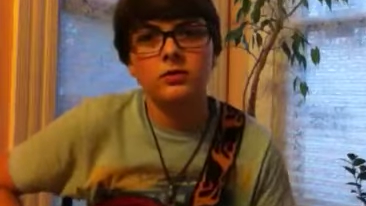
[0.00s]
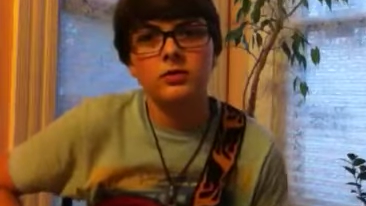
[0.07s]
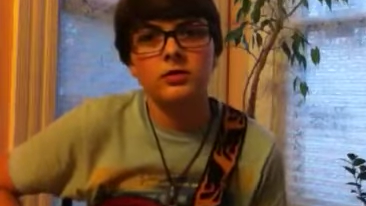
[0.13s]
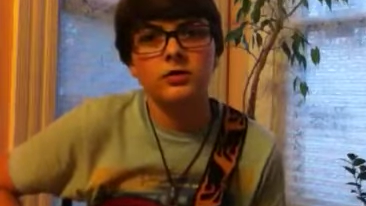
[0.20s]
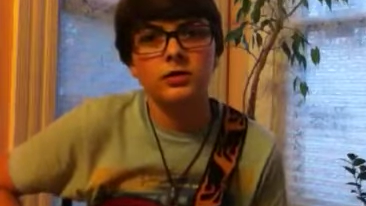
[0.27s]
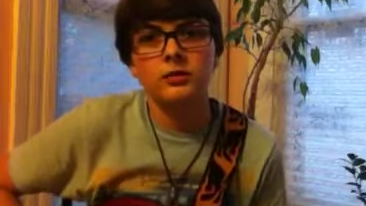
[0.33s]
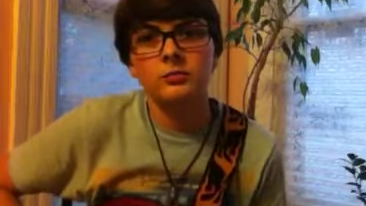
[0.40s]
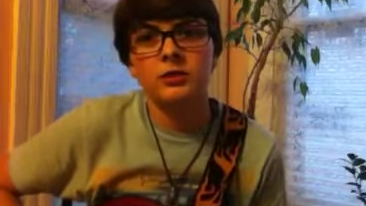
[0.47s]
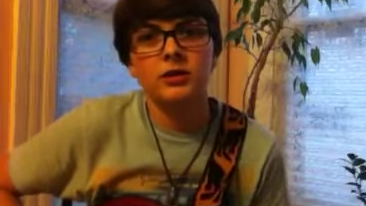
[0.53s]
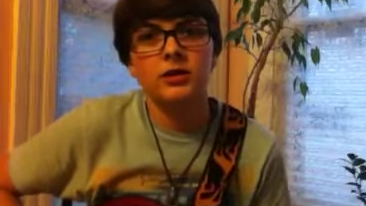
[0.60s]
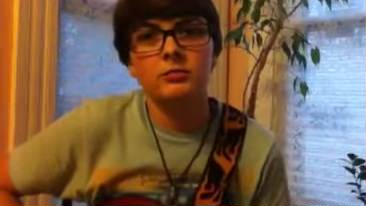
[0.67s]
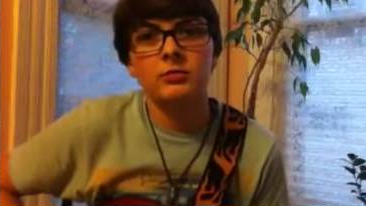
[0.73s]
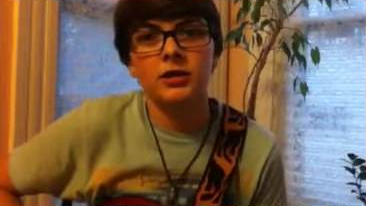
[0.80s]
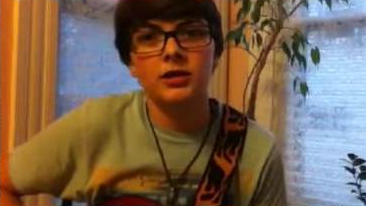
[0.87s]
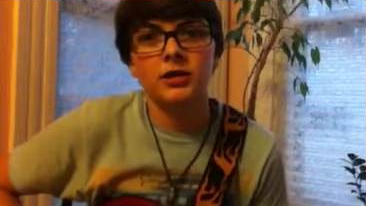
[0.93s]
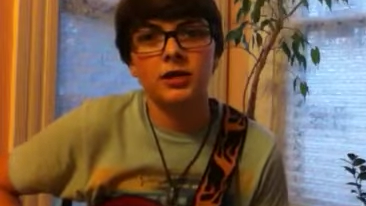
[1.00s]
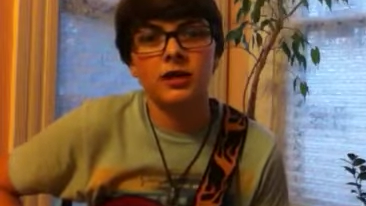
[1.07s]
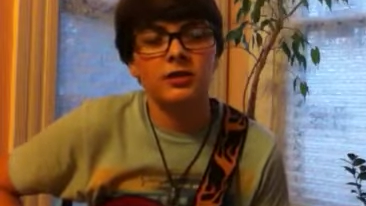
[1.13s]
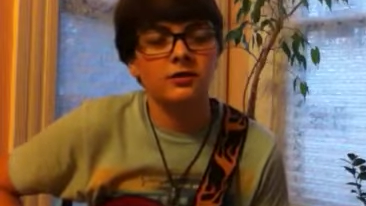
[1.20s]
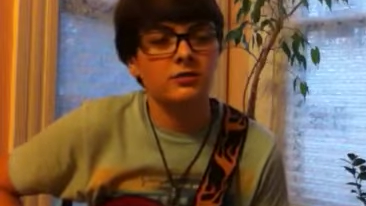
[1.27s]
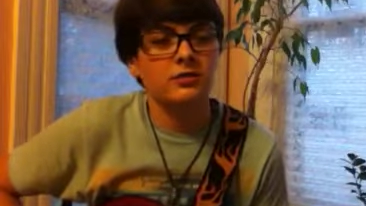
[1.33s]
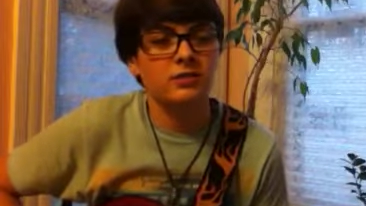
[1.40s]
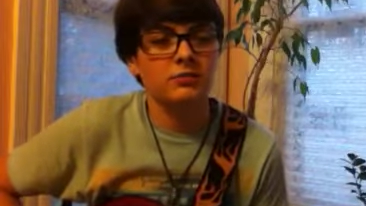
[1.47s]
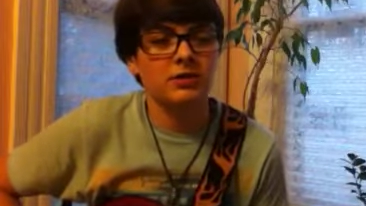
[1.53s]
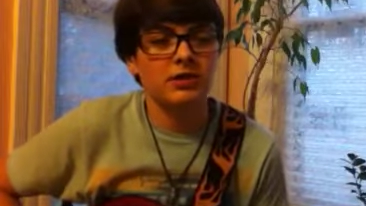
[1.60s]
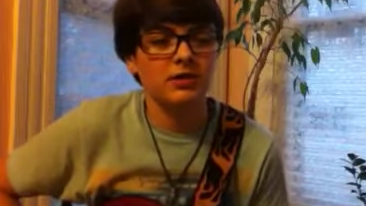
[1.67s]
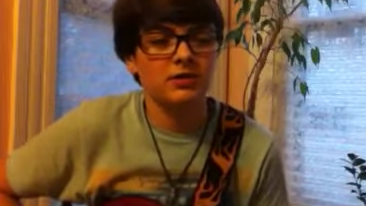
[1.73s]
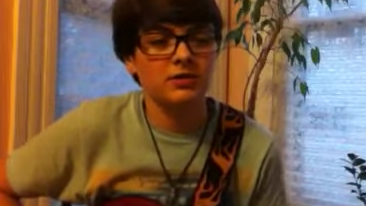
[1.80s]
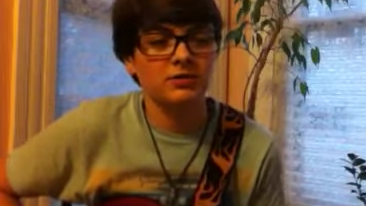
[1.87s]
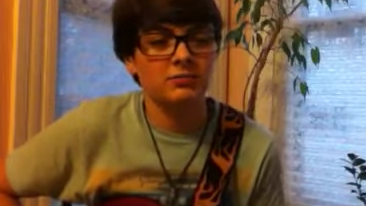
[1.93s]
intimidated by the class or something.
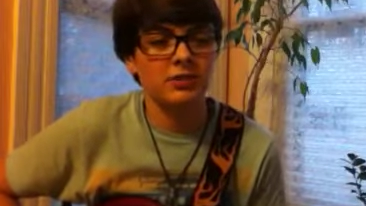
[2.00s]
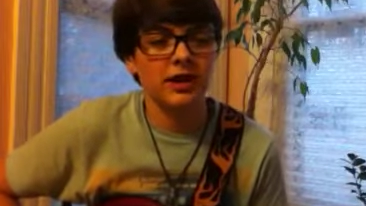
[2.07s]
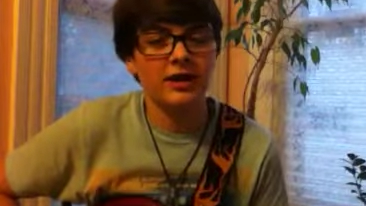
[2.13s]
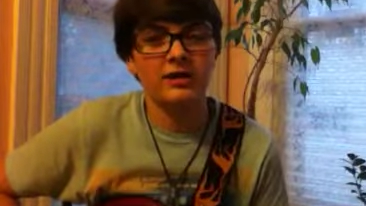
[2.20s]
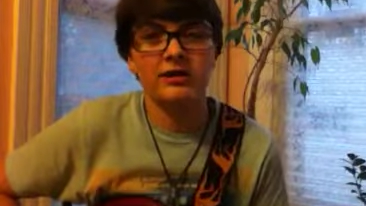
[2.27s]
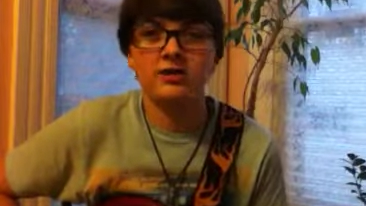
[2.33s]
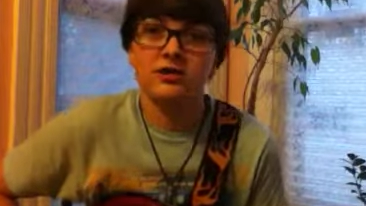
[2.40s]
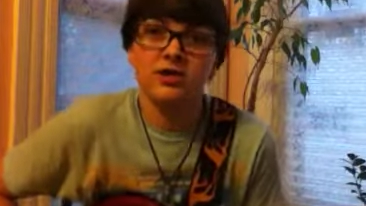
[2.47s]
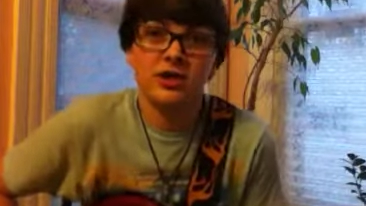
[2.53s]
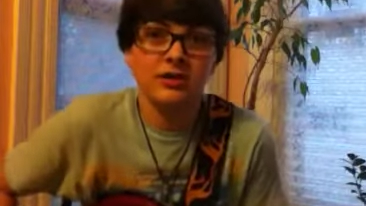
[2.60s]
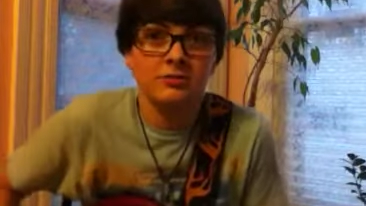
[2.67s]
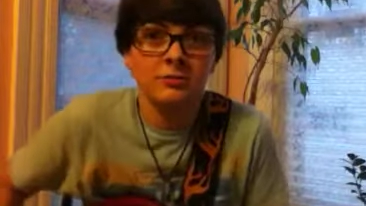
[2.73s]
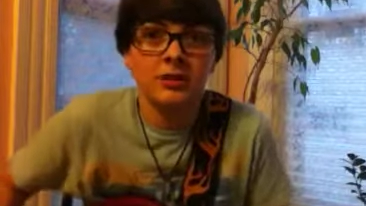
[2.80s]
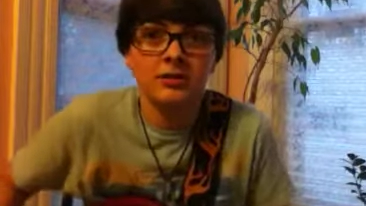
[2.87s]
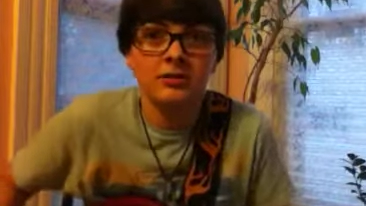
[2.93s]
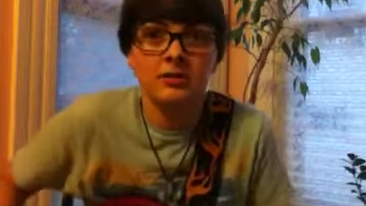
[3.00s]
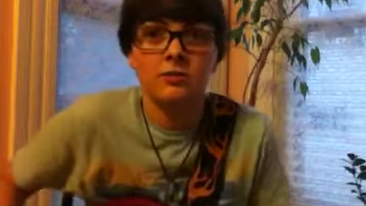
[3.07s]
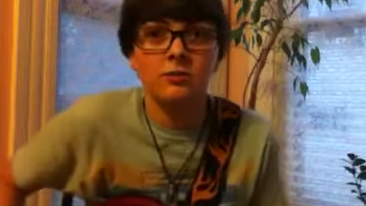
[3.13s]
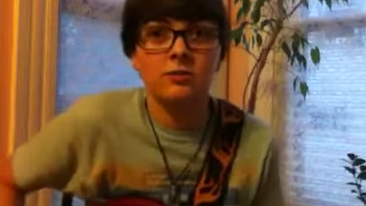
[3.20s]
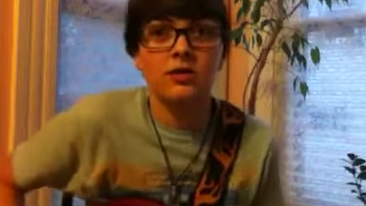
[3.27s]
It's too bad because jazz band's a cool